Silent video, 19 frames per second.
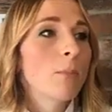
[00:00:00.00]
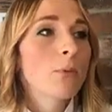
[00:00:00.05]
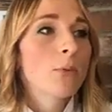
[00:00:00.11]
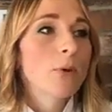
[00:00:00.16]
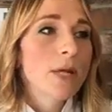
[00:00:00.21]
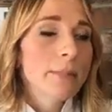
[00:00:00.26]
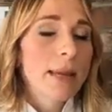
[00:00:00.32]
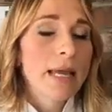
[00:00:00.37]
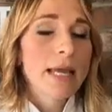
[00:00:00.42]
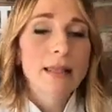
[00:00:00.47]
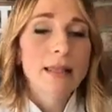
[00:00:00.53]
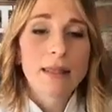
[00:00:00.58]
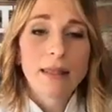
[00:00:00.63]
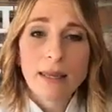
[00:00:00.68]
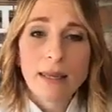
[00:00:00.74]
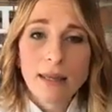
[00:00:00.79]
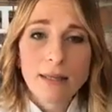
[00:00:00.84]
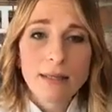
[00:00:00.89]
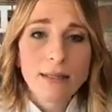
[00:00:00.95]
Pre-make
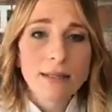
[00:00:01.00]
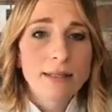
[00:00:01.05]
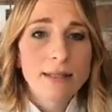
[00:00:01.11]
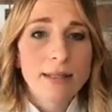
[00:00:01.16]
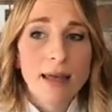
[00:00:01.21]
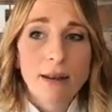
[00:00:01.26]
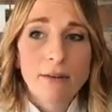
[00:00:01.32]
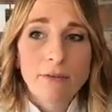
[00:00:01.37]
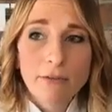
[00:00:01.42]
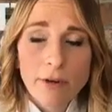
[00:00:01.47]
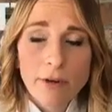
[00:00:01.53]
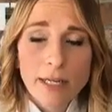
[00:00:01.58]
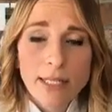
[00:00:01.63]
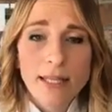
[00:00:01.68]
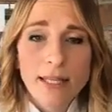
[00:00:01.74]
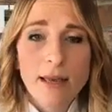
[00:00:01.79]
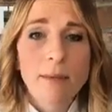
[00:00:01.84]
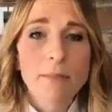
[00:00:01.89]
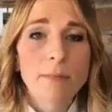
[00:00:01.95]
things, then freeze
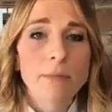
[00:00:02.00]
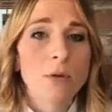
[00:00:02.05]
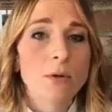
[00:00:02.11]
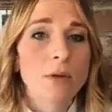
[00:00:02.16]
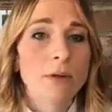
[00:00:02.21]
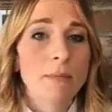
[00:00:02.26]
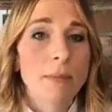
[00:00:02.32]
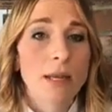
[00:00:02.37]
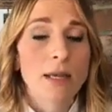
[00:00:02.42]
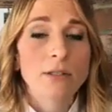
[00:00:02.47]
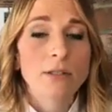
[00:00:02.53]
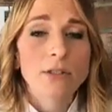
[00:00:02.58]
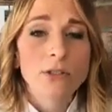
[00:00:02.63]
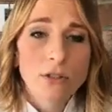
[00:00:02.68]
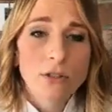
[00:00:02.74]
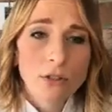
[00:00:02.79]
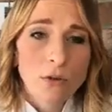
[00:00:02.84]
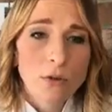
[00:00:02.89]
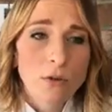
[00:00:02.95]
them. You could make a
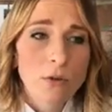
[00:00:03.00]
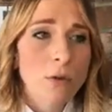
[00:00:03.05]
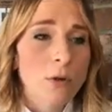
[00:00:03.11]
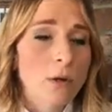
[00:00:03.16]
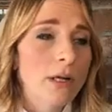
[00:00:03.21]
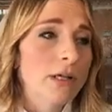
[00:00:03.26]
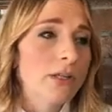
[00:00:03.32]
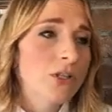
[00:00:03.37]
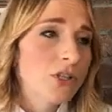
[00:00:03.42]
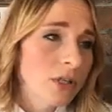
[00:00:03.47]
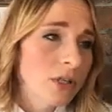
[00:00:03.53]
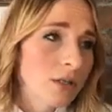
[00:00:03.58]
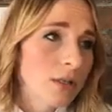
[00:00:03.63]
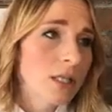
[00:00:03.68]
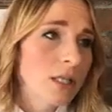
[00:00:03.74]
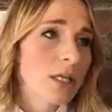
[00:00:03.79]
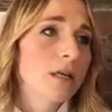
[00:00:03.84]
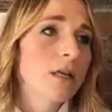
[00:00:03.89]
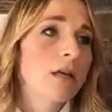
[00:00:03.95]
stew or a
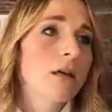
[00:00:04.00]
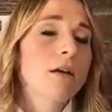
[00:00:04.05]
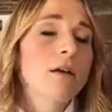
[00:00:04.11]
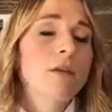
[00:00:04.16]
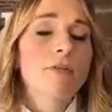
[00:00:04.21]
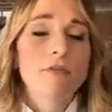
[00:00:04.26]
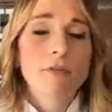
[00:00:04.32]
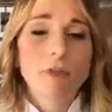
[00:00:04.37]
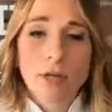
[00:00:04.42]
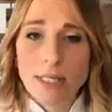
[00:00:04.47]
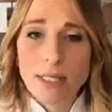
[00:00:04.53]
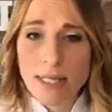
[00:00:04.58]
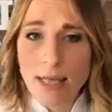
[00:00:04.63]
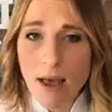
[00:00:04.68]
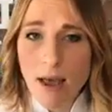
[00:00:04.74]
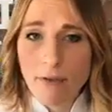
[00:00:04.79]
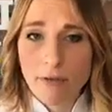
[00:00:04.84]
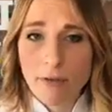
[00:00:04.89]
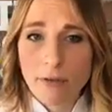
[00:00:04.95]
chili, freeze
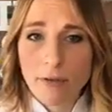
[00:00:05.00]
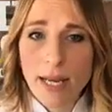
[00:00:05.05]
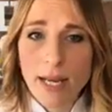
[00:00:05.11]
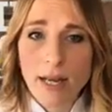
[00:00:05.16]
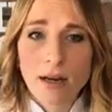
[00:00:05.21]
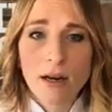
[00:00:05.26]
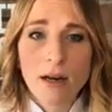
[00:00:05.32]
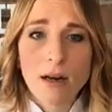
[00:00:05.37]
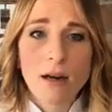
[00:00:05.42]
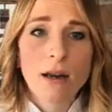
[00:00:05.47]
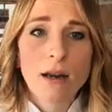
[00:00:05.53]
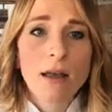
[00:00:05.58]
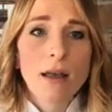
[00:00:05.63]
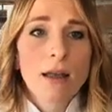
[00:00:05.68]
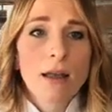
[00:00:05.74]
that for later.